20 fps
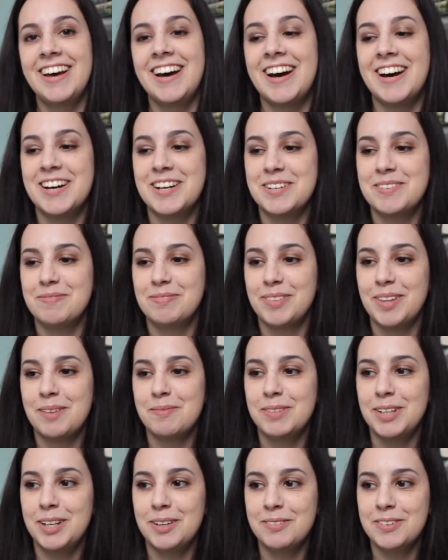Let
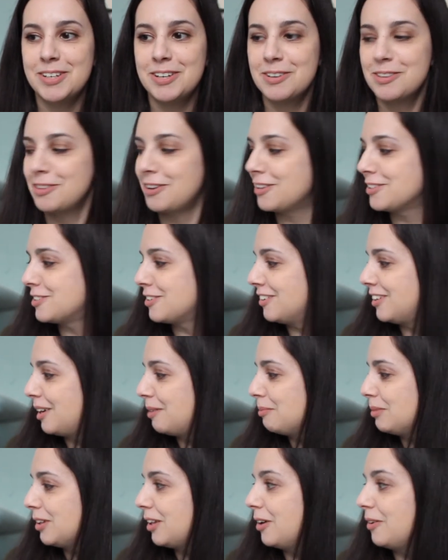me know what your thoughts are
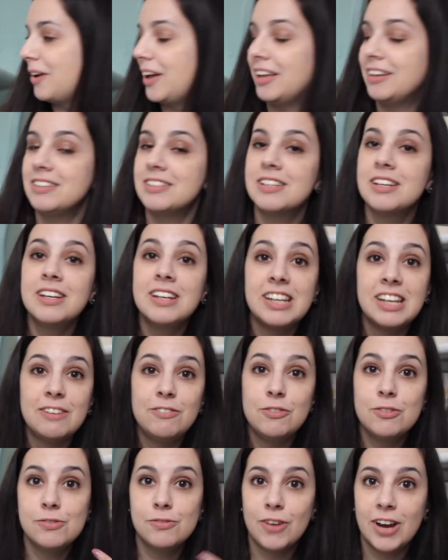down below, and
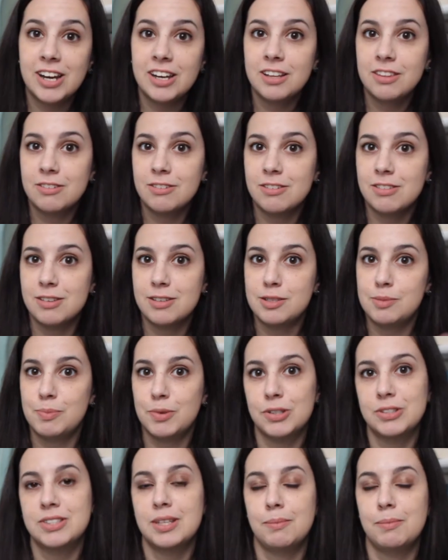if you've read either of these
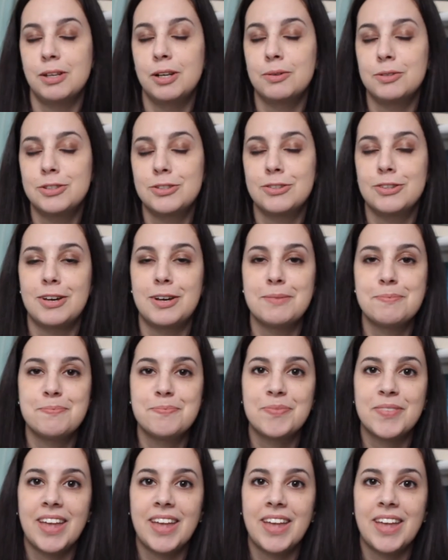books, let me know what you thought.